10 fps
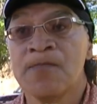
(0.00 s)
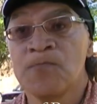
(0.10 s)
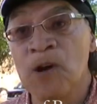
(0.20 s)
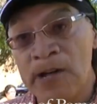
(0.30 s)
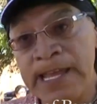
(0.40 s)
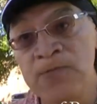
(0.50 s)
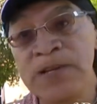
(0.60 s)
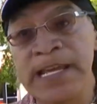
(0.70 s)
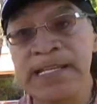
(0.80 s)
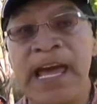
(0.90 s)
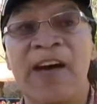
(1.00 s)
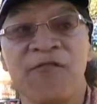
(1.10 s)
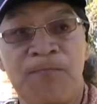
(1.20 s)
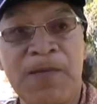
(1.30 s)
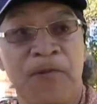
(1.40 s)
Well, again, we need to
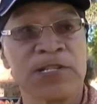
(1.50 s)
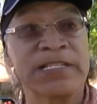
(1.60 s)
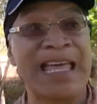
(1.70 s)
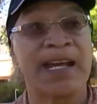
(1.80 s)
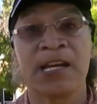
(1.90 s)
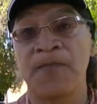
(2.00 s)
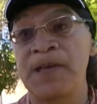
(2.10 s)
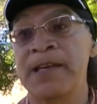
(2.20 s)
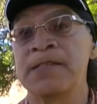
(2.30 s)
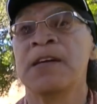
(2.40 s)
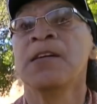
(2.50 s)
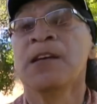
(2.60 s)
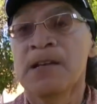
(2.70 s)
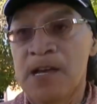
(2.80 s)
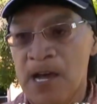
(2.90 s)
have the people stand up and
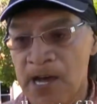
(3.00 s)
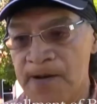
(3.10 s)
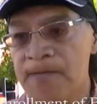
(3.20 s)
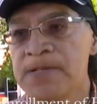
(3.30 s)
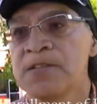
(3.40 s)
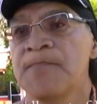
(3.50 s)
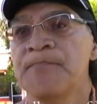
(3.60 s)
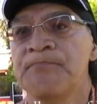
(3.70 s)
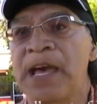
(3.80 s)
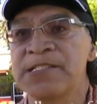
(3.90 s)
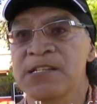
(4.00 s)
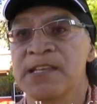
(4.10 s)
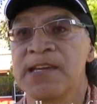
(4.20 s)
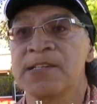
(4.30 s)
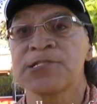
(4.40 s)

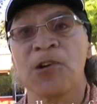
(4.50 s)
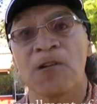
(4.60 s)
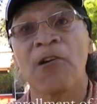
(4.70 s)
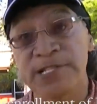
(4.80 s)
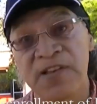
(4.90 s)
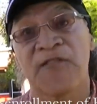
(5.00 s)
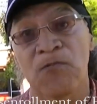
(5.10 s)
basically assert our civil